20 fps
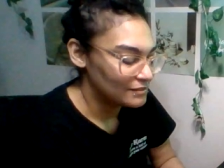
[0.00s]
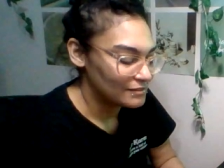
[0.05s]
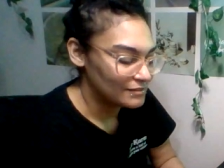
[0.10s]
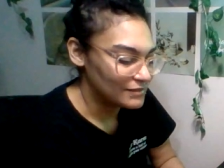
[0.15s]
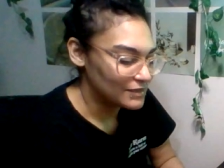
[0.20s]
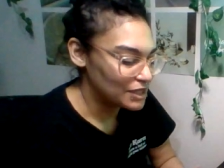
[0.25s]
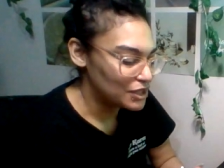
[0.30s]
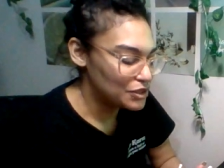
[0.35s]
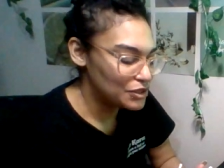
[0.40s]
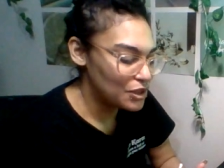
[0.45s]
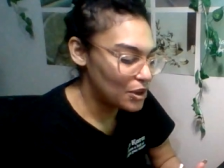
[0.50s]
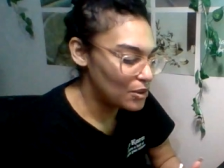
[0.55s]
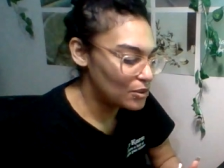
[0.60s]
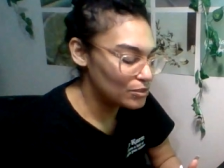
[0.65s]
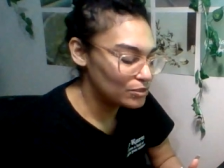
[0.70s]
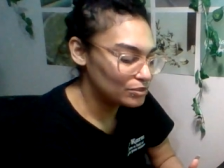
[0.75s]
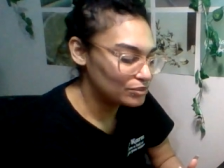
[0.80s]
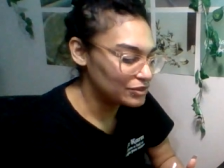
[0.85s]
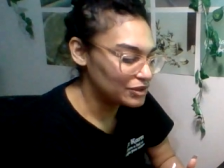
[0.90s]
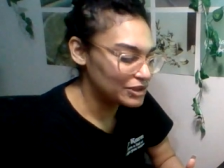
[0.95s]

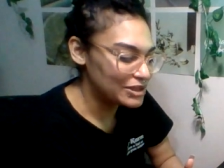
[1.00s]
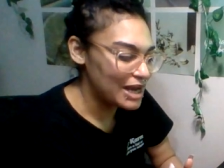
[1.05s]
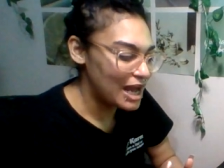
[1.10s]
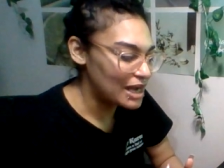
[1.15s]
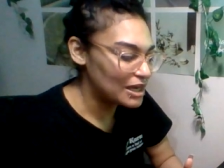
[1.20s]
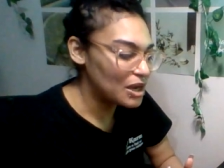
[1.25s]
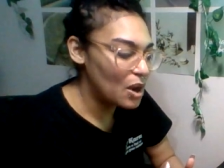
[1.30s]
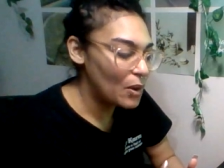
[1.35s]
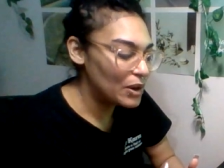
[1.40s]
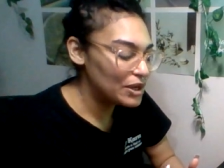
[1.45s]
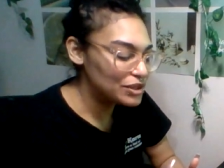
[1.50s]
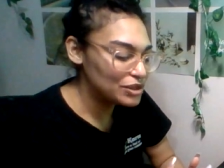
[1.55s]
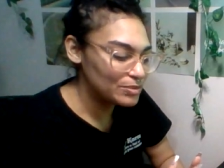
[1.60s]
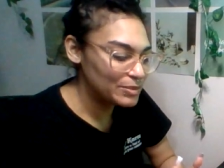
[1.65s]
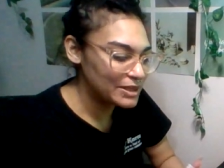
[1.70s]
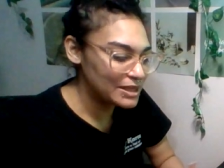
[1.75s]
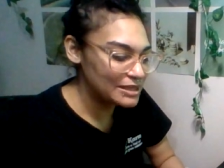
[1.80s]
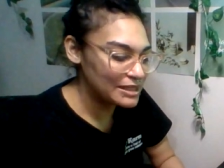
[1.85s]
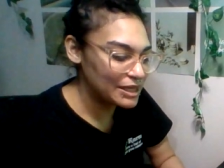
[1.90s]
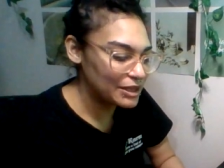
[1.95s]
they're not going to,
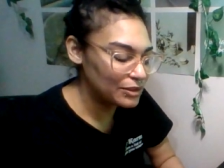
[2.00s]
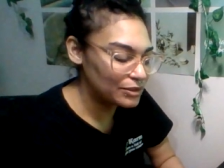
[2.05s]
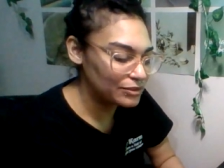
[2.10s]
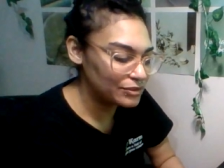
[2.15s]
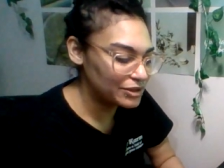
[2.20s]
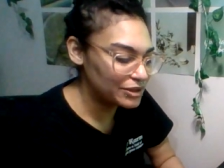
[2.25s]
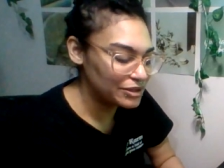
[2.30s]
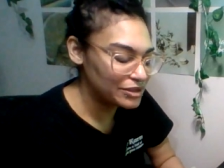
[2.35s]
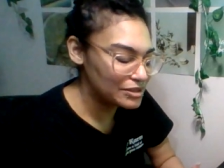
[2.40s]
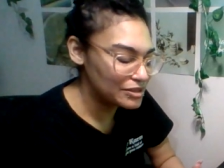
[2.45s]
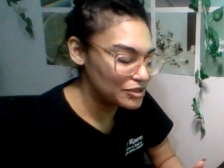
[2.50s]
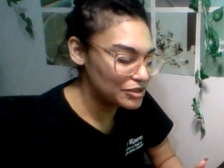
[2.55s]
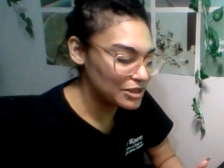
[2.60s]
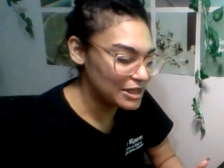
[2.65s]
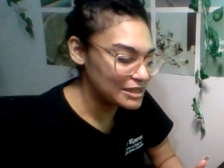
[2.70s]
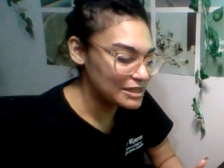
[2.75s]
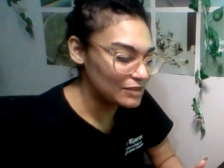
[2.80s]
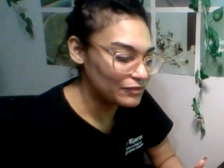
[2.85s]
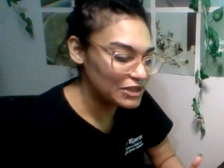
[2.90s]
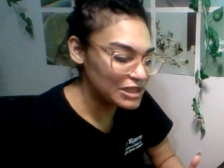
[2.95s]
because
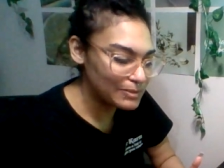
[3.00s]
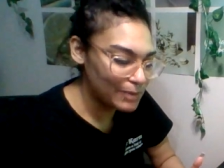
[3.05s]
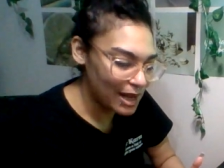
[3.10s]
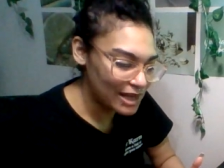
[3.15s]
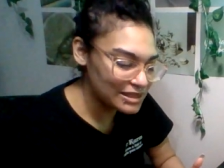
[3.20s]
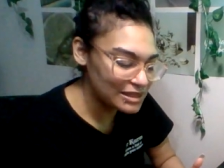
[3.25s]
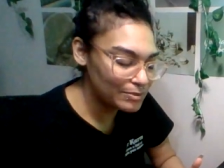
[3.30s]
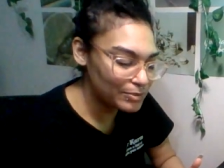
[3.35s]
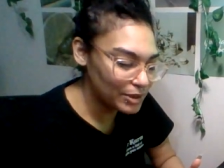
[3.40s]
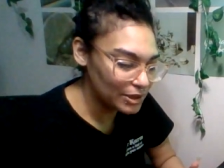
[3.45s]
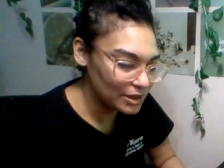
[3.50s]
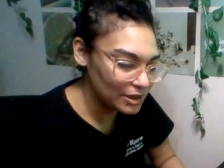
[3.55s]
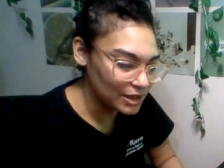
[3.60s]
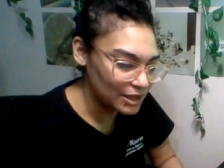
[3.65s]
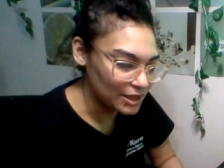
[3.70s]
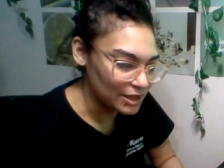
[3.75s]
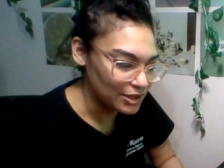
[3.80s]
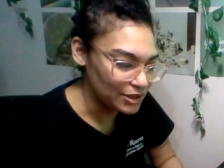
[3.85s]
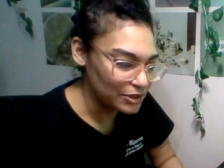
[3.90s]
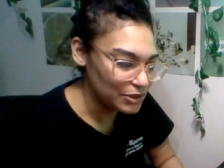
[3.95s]
it's a responsibility.
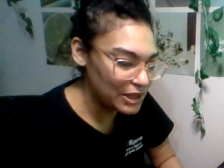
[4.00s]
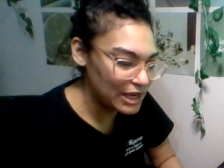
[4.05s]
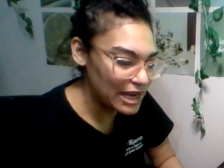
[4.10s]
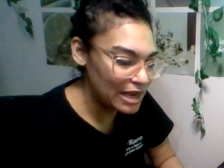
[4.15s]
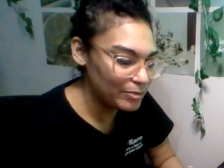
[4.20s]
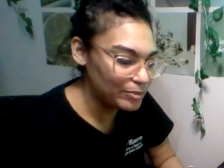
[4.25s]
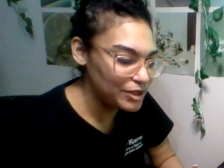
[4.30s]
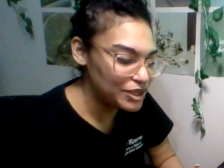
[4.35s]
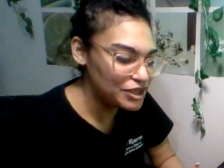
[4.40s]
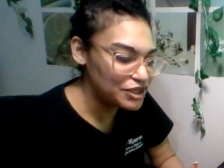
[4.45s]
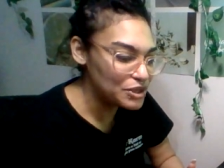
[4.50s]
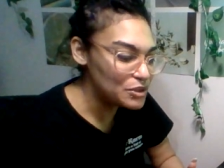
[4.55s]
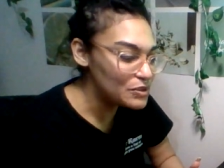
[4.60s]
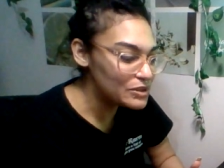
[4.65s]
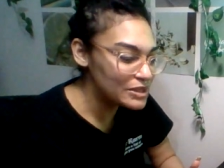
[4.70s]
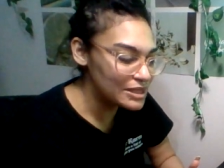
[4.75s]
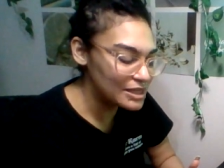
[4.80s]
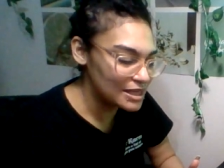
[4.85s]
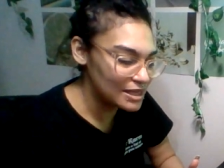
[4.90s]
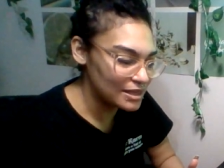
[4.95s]
You can't be
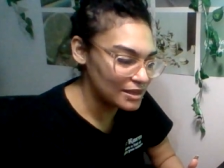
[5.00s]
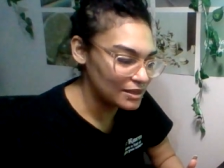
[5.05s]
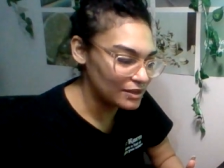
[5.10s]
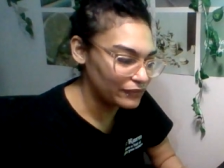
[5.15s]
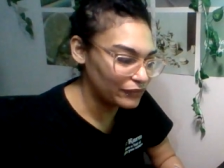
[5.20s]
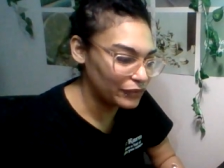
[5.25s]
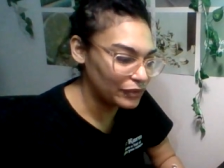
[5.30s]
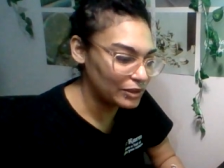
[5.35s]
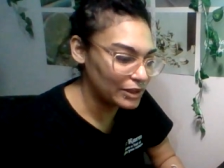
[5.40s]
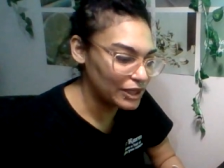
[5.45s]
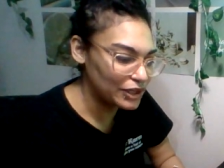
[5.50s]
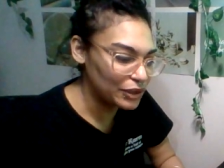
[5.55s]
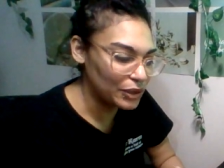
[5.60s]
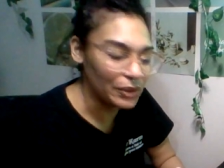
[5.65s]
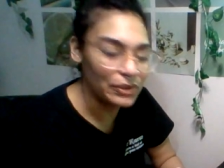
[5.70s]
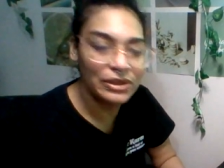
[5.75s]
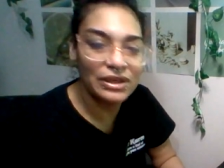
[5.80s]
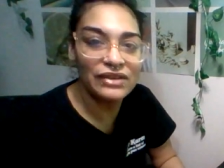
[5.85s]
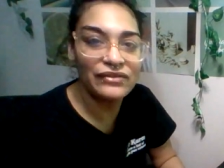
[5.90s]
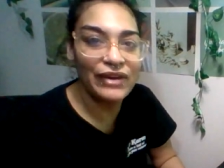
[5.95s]
using it for, like, your
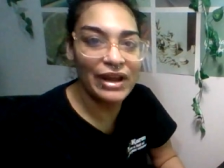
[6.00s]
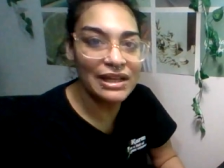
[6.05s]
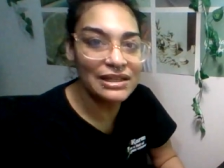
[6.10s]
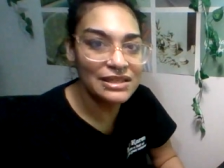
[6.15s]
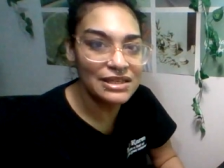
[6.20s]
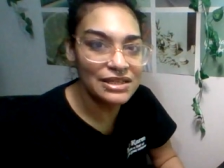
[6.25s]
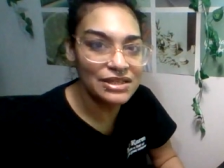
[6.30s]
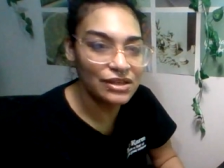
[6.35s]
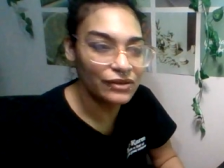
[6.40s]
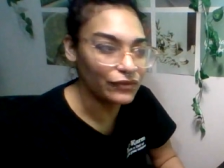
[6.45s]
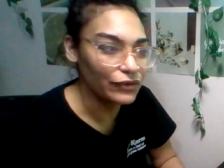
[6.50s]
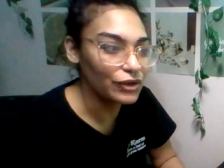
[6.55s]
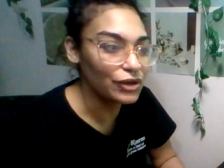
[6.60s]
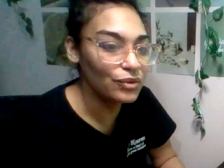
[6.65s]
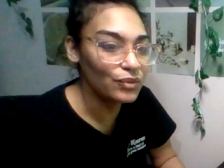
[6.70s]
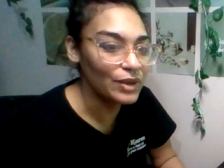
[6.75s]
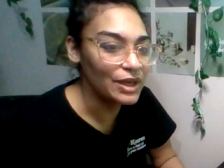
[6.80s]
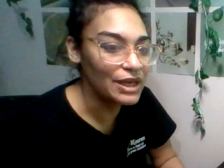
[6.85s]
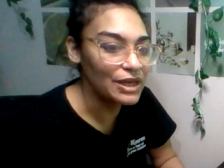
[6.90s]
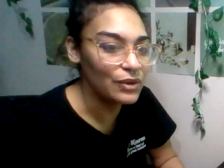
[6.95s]
own advantage, for
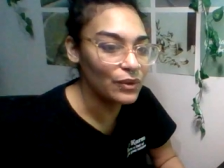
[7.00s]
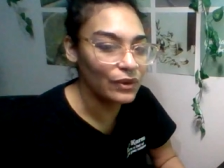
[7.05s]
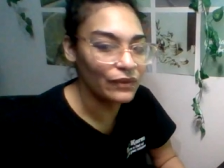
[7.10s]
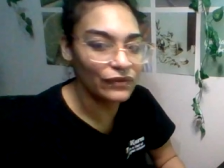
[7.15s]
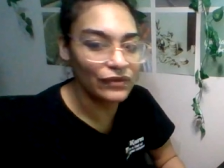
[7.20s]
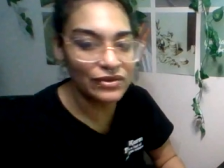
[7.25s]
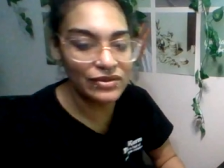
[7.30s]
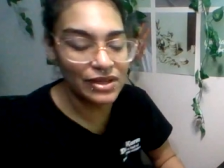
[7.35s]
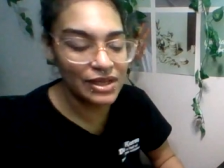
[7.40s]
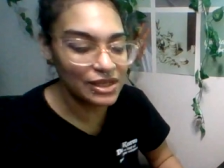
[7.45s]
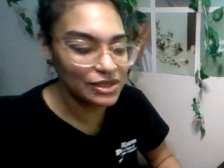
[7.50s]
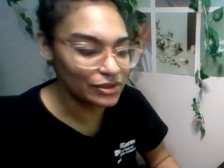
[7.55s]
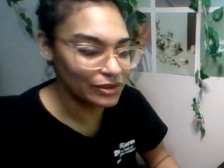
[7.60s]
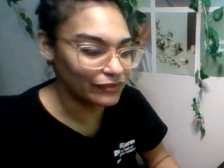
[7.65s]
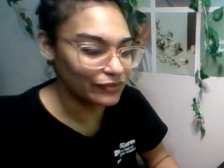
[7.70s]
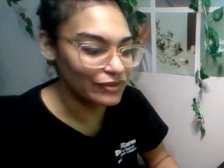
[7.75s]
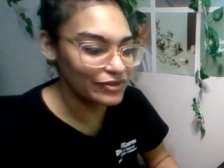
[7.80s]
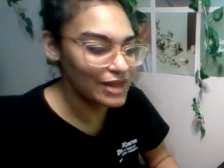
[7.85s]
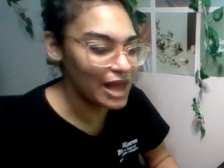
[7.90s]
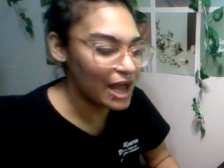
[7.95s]
greed or for this or
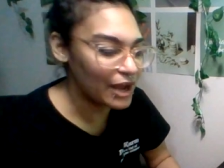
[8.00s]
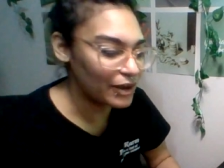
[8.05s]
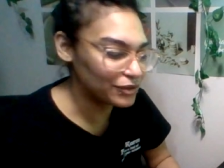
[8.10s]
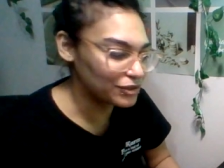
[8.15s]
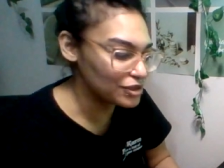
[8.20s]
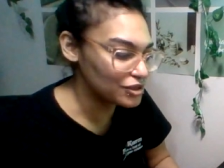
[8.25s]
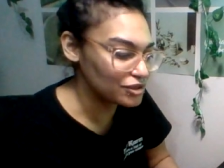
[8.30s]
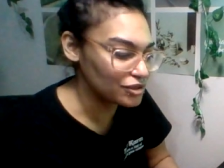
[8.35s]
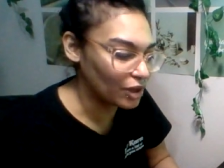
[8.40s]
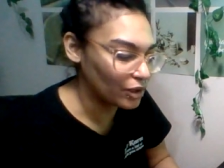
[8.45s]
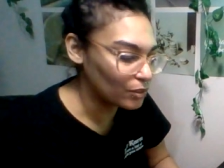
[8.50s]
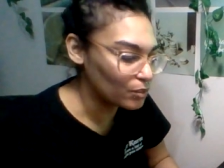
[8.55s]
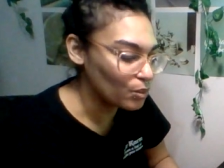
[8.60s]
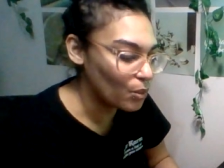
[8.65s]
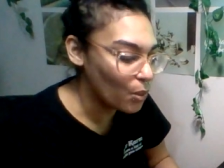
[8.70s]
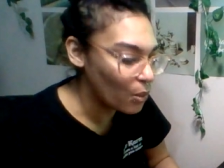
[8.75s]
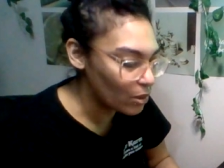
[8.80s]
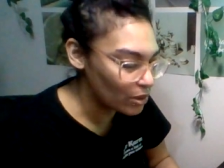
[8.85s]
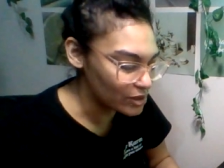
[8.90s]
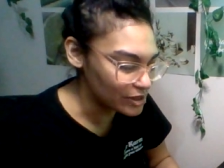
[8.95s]
for that, or to start
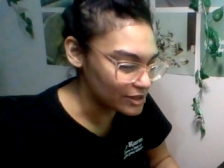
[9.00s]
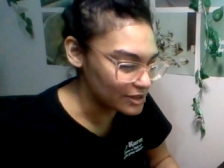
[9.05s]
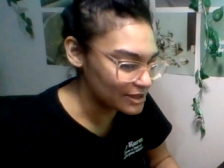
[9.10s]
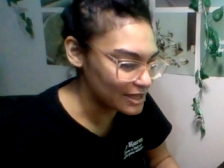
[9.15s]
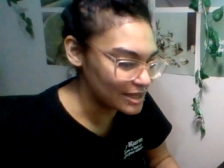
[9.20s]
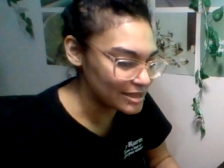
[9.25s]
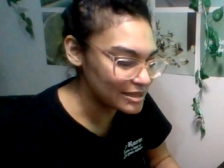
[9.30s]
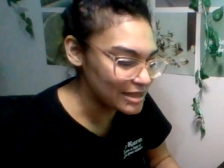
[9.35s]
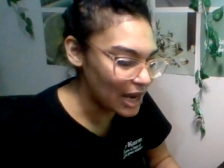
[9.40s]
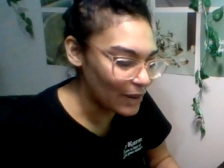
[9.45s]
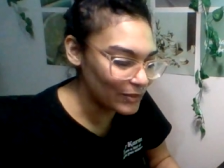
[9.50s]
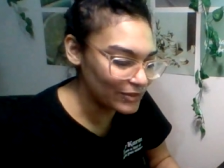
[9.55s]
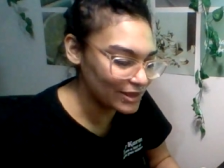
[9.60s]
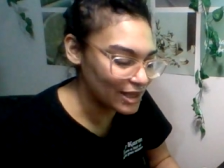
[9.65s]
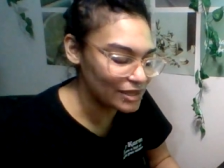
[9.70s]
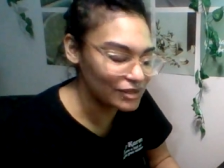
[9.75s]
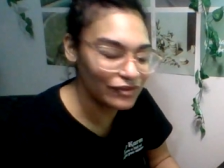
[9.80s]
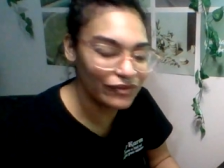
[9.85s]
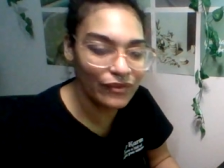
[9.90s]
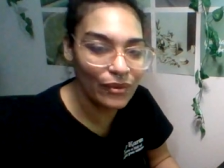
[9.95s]
wars. That's not what
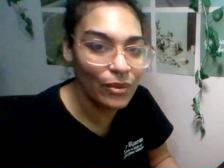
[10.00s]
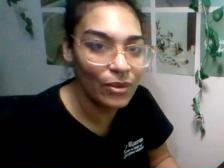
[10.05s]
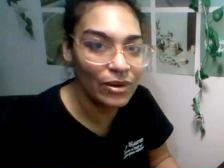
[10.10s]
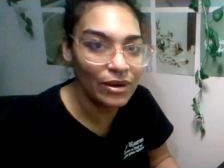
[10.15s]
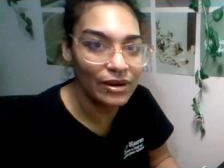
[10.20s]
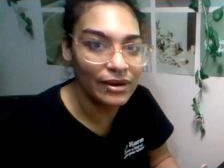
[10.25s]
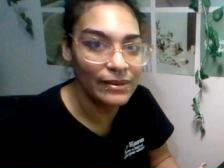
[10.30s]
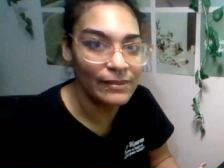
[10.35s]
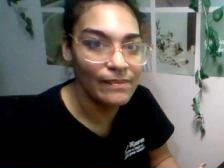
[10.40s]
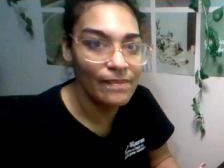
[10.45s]
that's for.